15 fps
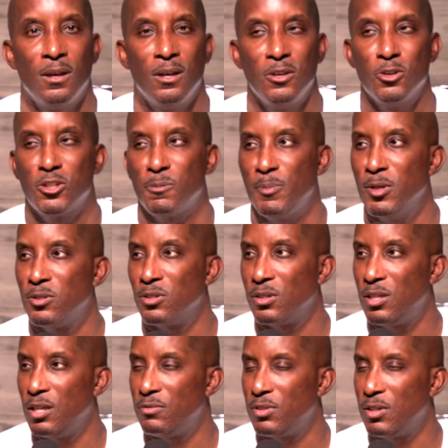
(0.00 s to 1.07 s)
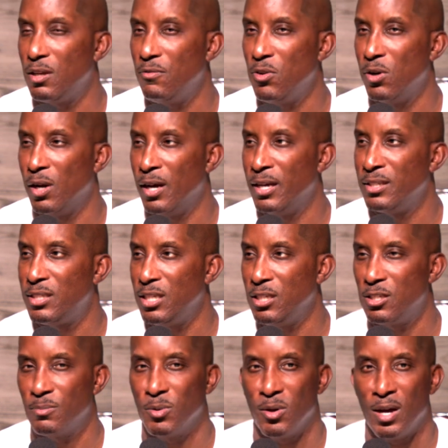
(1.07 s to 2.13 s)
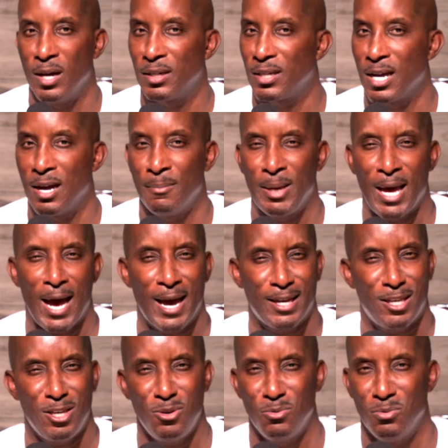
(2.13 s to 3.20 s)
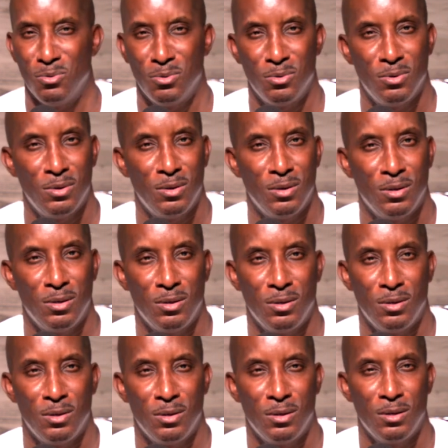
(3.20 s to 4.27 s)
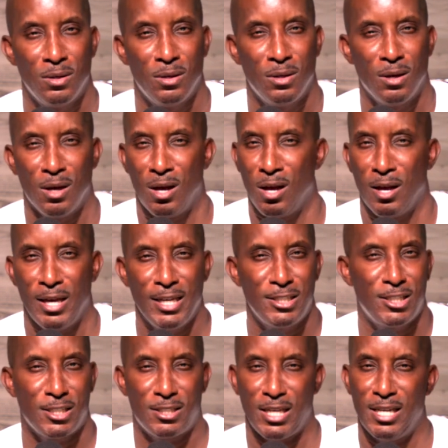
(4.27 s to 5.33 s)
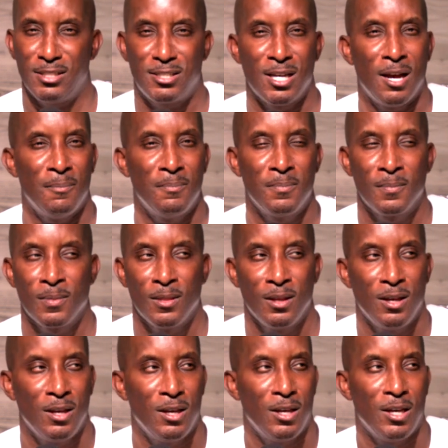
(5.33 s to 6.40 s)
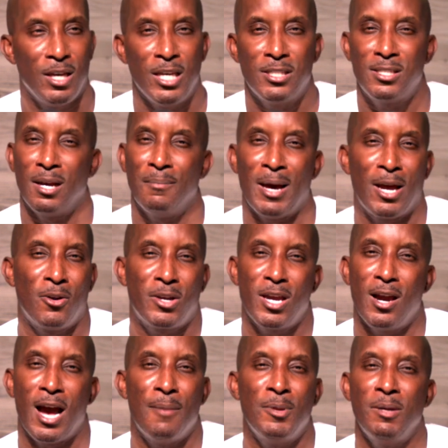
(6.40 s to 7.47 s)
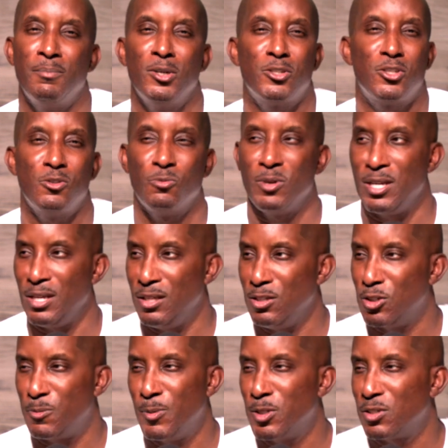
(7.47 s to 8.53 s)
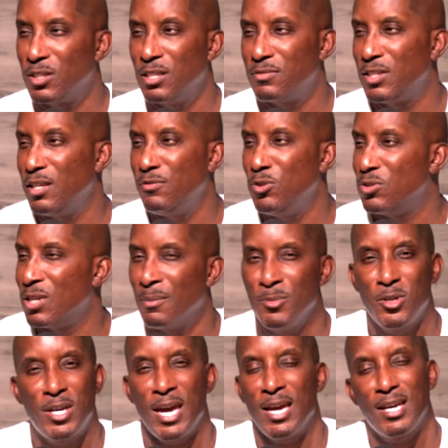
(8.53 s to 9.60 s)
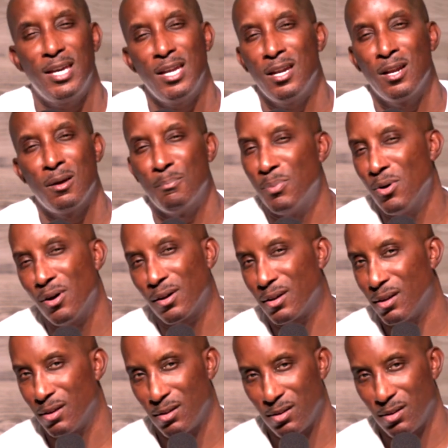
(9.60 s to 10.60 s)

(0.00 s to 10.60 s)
Your spiritual gifts give you an unteachable, uncommon IQ. Uh, it's just, it's something, it's something, I don't care how many books you read. Your spiritual gifts give you something you can't get in a book.